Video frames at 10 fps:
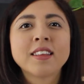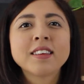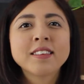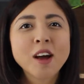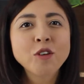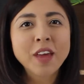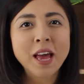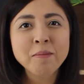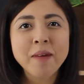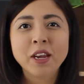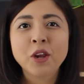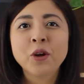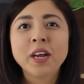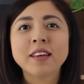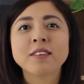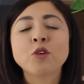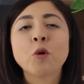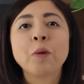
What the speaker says: The self-care menu is your